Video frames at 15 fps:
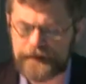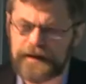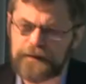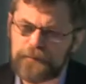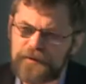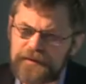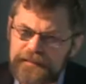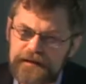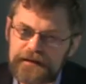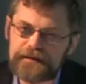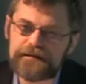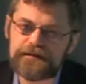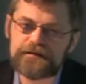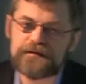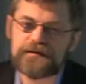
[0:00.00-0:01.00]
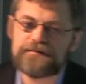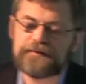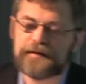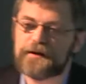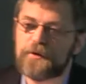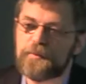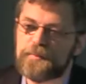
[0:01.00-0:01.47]
Now, one thing that is
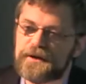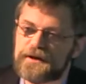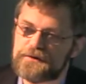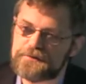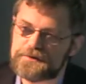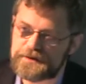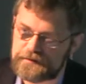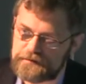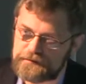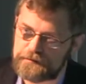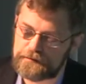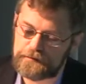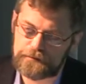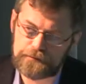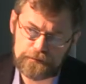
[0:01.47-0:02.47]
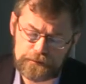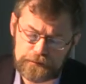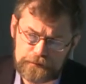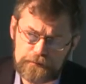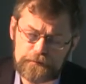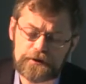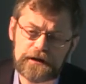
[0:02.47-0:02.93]
different compared to gesture,
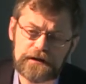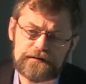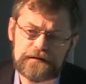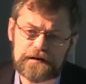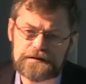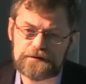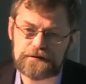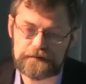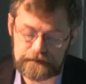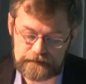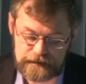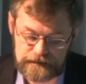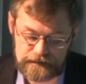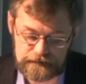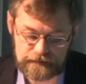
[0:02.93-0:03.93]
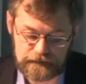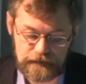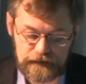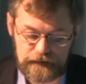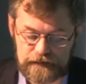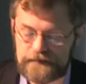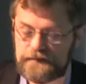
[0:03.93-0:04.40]
to vocalizations is this,
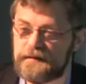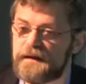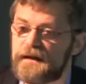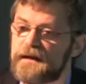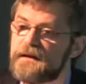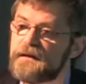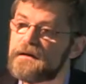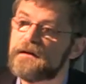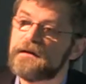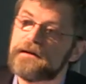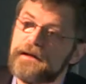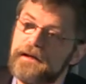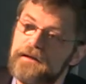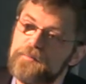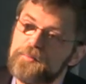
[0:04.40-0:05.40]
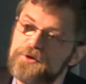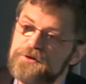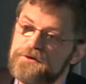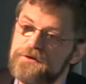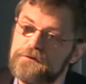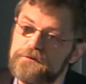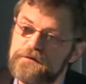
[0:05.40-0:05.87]
is they can
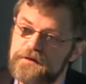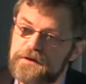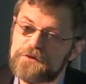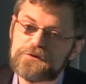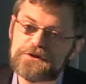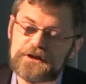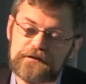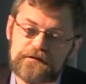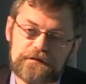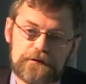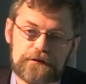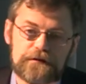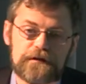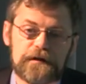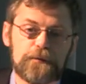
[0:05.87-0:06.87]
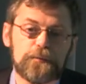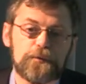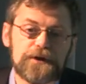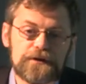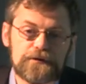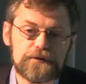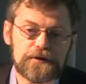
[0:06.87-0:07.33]
produce new gestures that
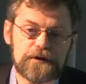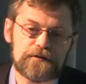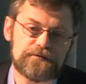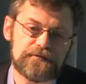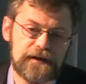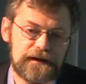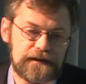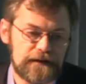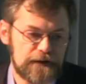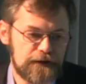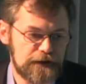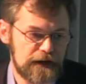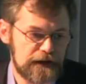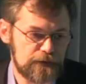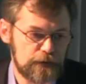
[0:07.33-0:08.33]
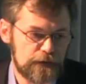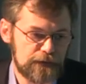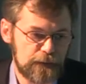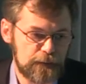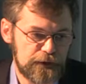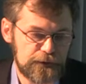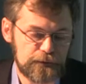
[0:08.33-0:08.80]
we do not find in their natural
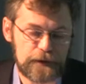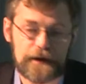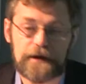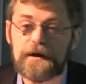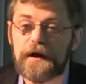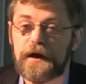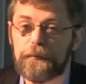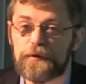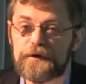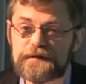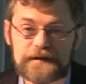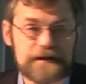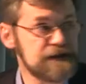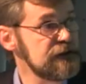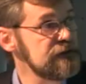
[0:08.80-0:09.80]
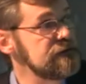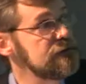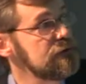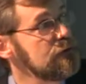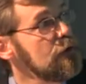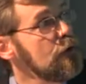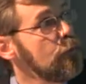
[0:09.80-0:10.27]
repertoire. And one such
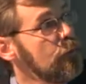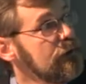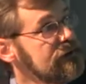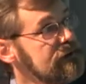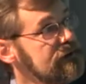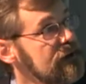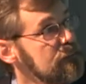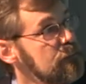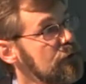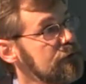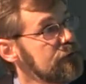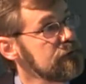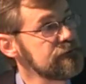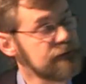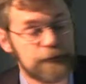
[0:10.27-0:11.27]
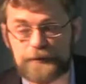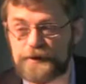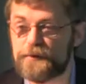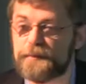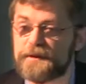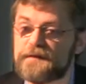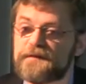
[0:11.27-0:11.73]
gesture, one that they borrow from
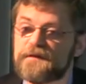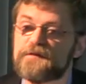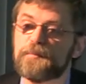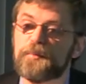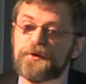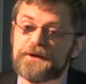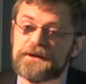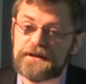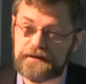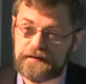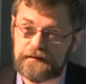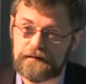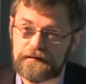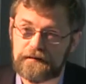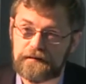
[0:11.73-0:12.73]
humans, is pointing.